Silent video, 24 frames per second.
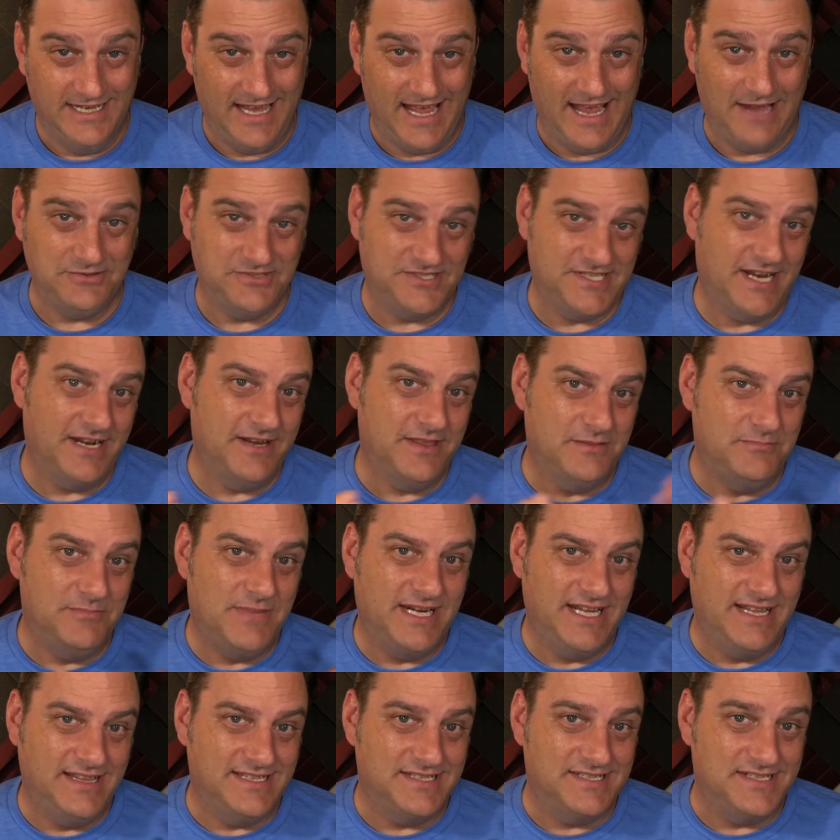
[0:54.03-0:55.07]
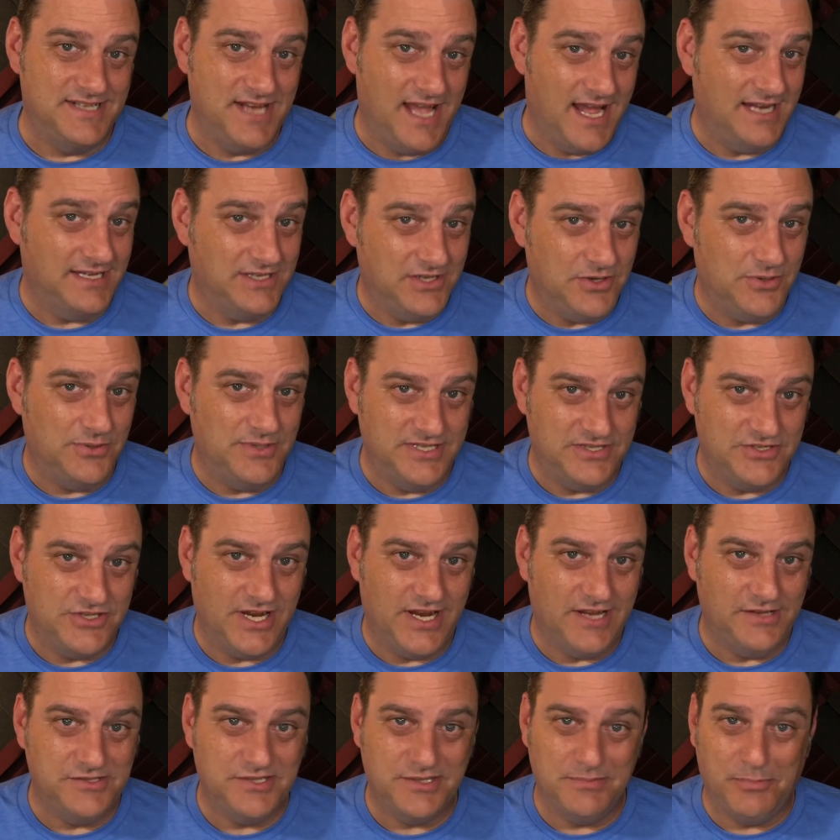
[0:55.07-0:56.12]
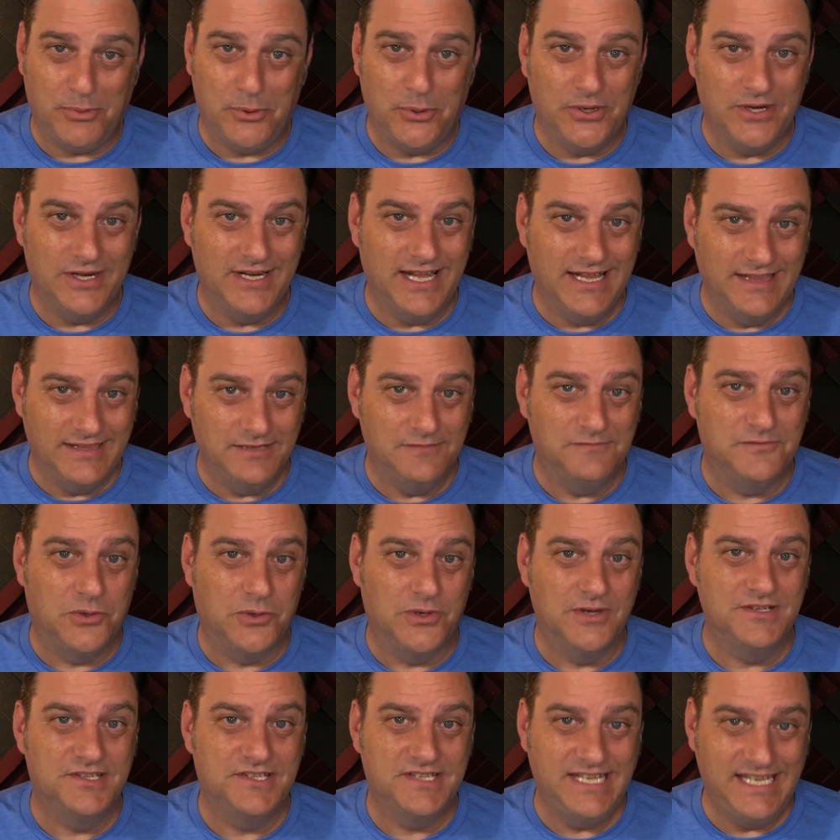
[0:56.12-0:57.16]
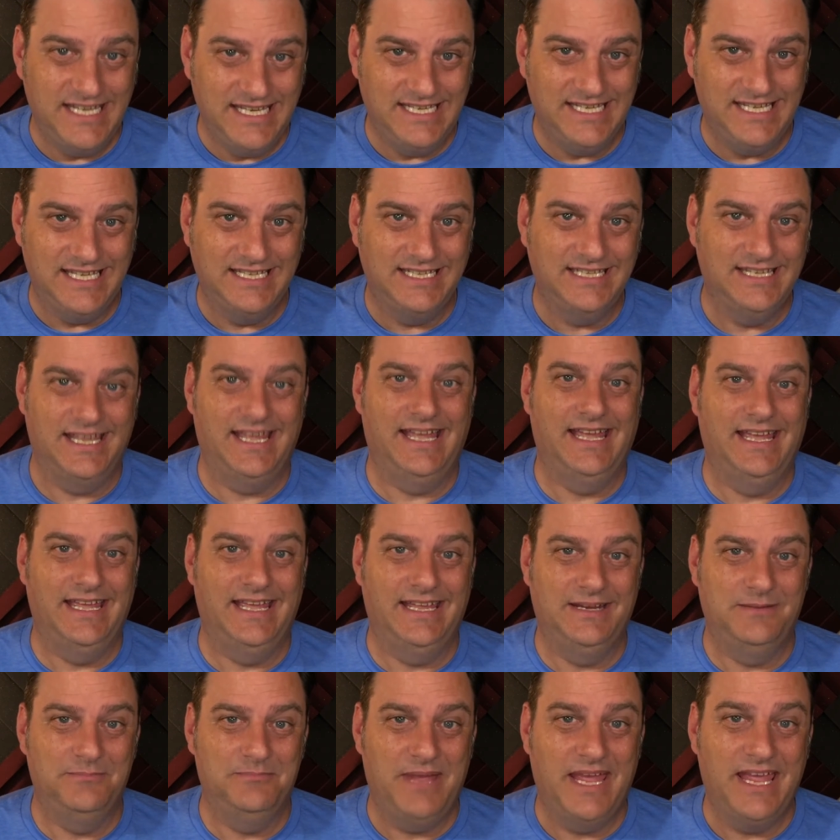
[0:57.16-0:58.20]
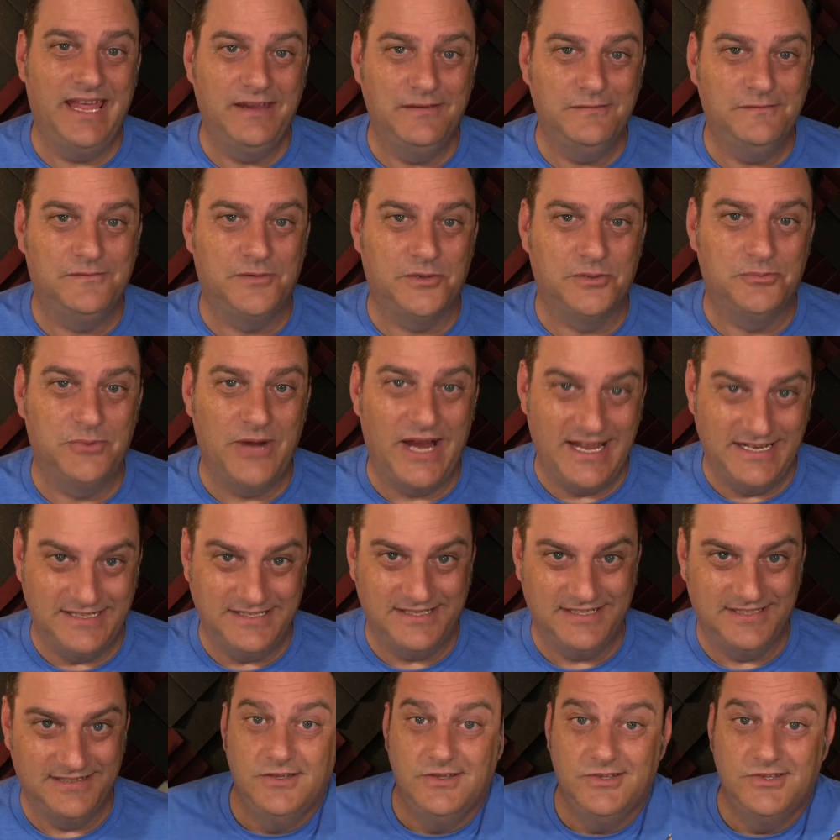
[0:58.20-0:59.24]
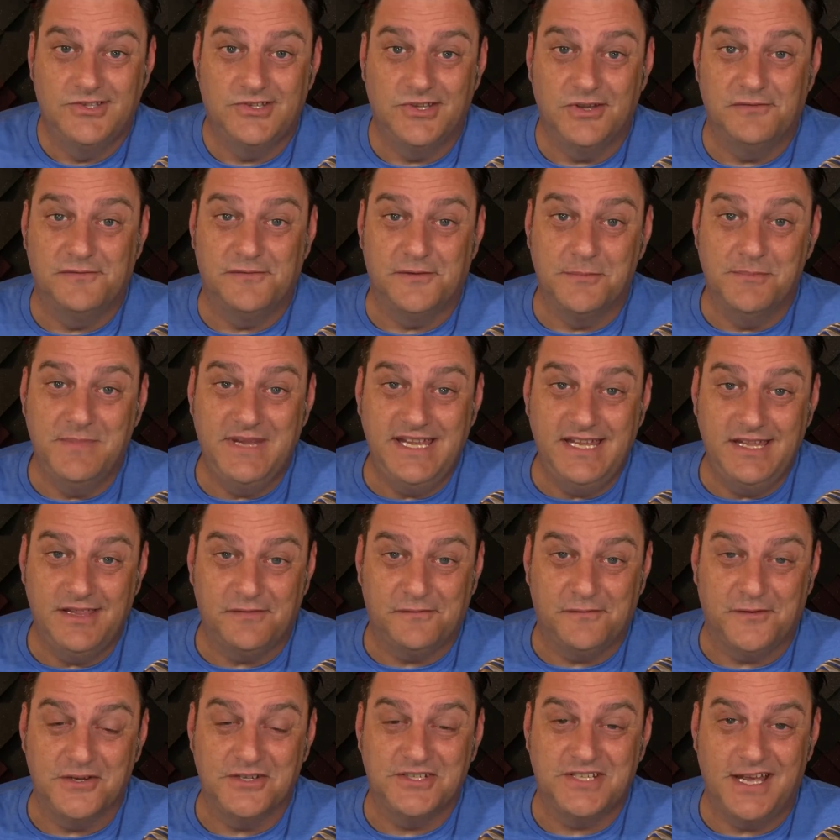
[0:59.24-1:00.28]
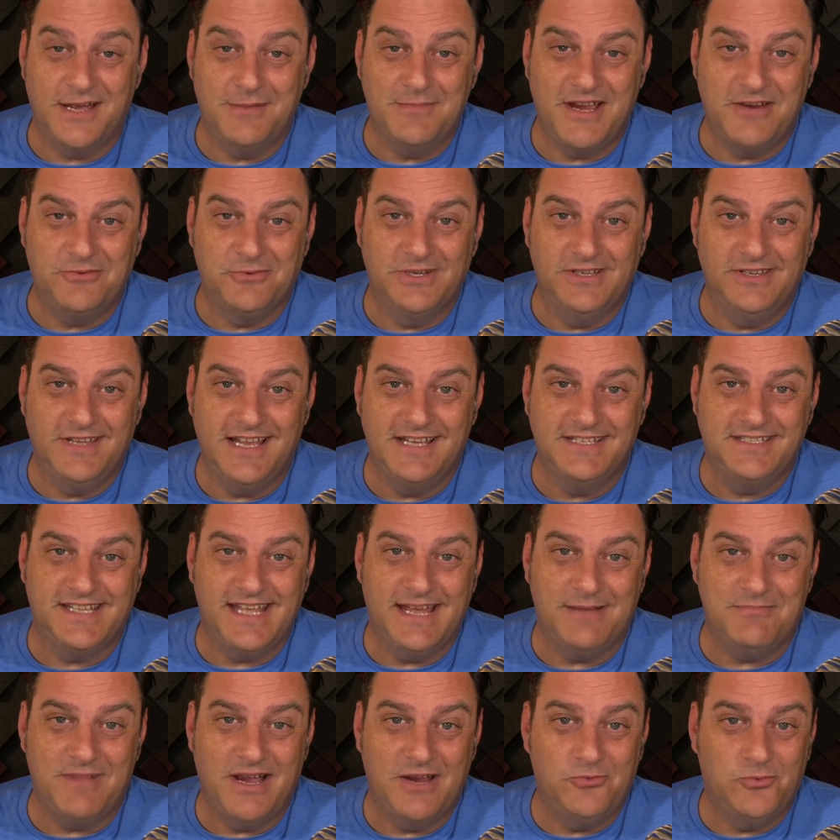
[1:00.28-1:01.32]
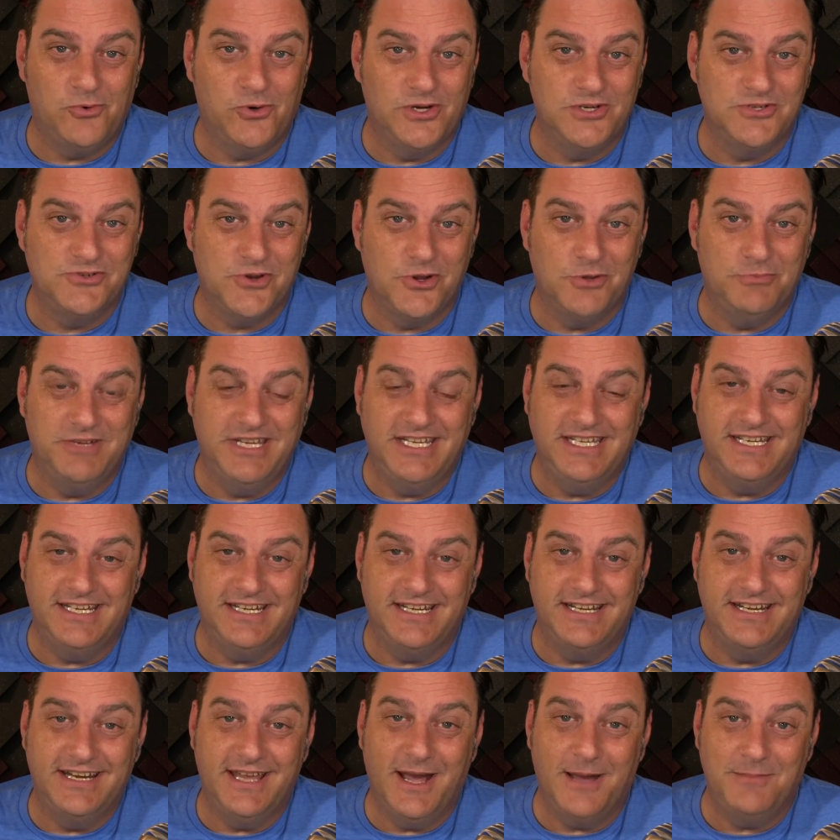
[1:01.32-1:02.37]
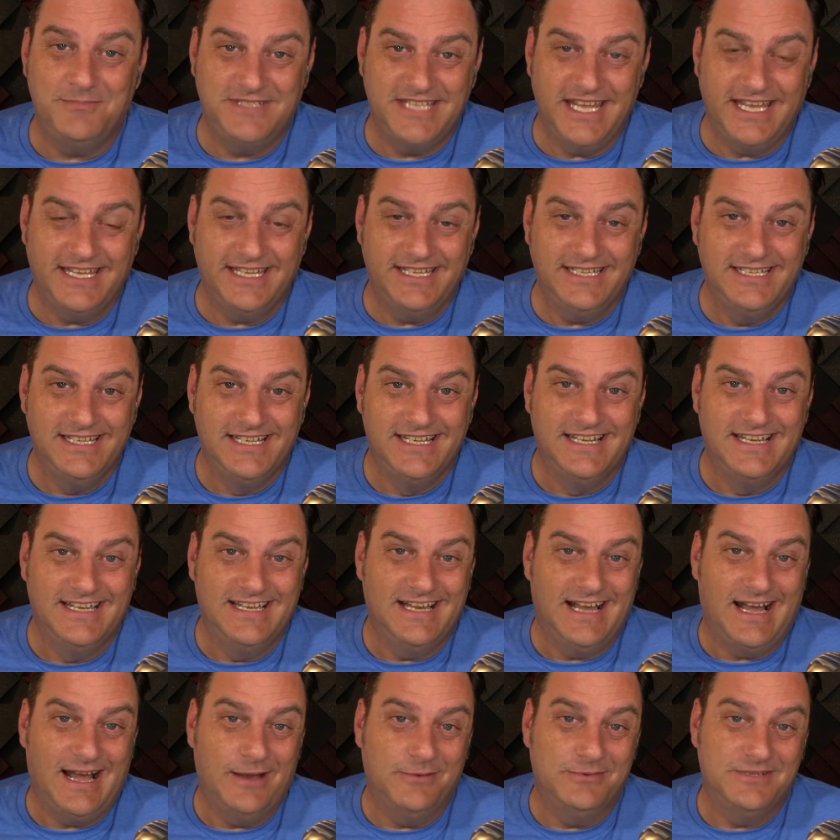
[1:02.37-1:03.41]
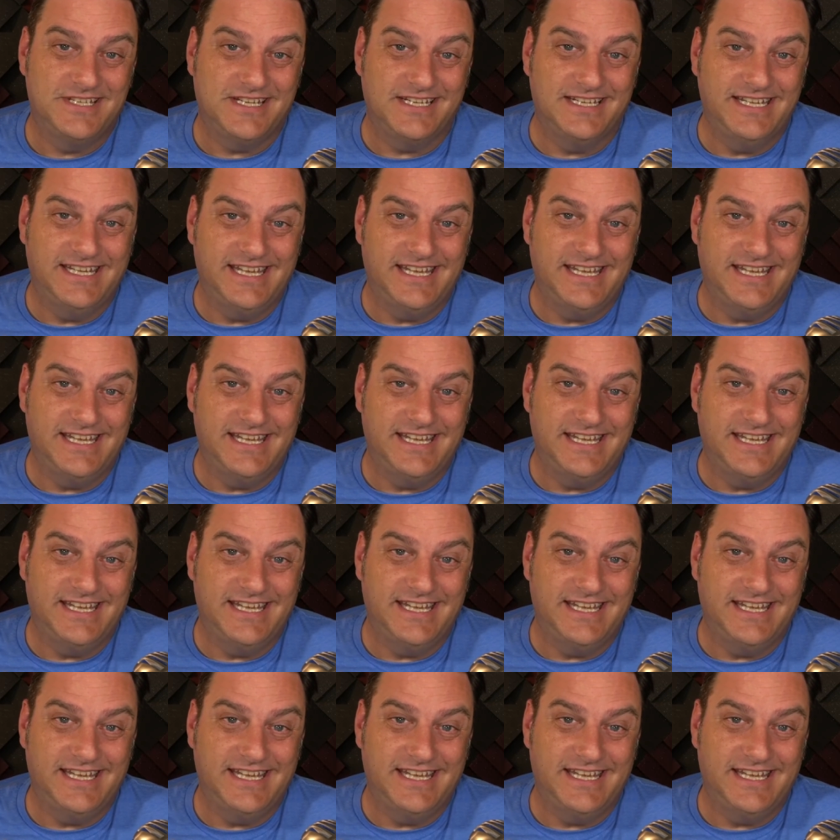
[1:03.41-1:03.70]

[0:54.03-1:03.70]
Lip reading: outside of the money that's not going to child support, and then of course eating and paying for rent. So for me, the first time I realized that my wardrobe needed an update, I was gonna